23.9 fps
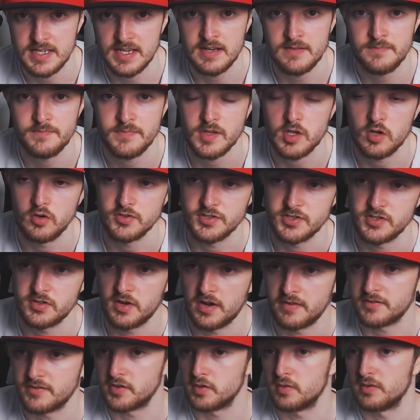Of course, you don't
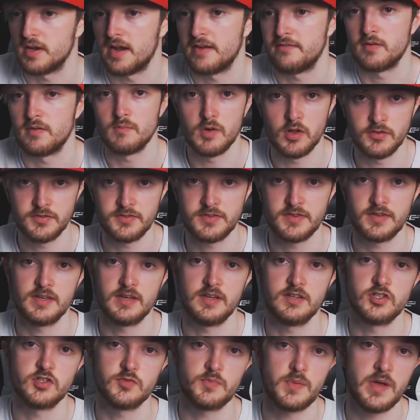have to do it every month, you can
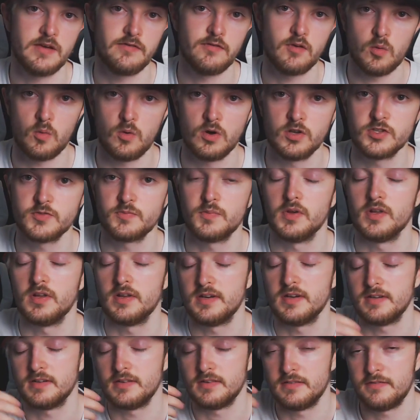just pay for it once, but
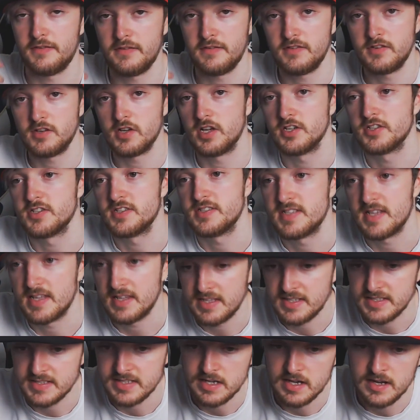the $50 is the
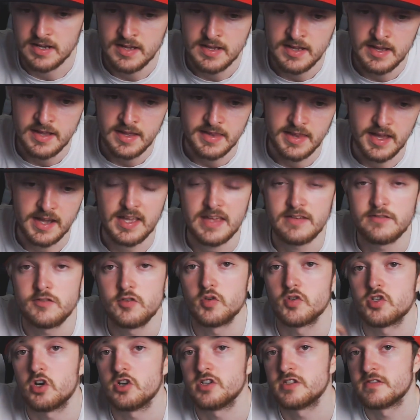elite tier. That gives you a
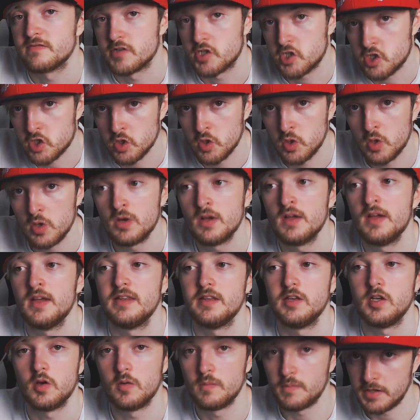choice of a show that
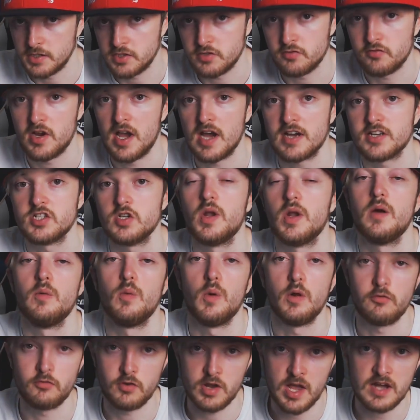you want me to react to, and I will
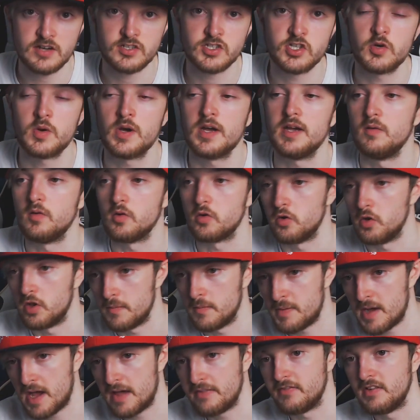react to it. It will go at the
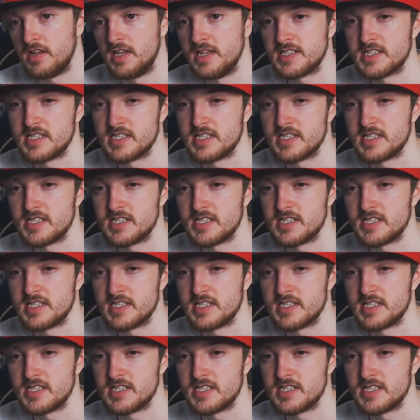back of the list.